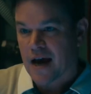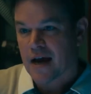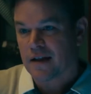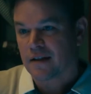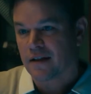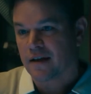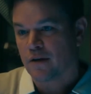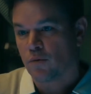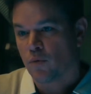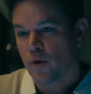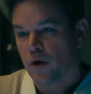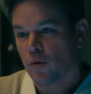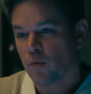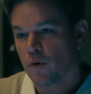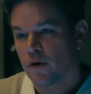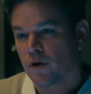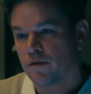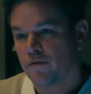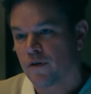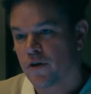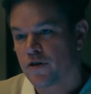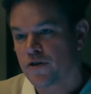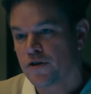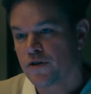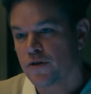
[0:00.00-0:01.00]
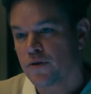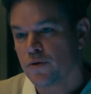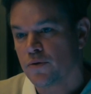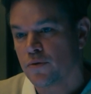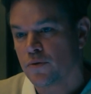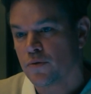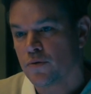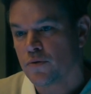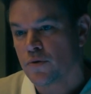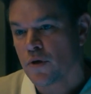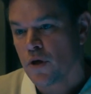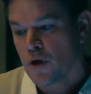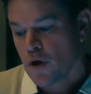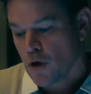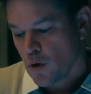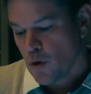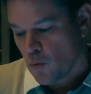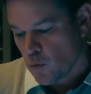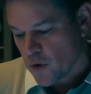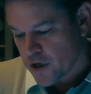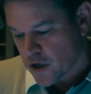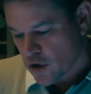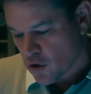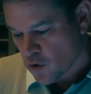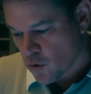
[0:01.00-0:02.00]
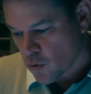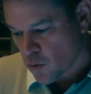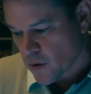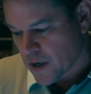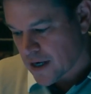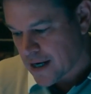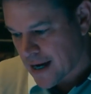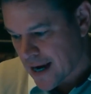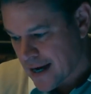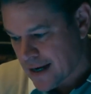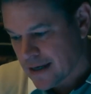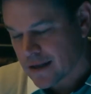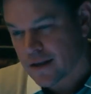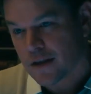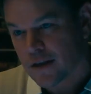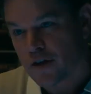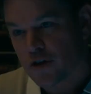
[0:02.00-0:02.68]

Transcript: prototype shoe to demonstrate to Michael Jordan.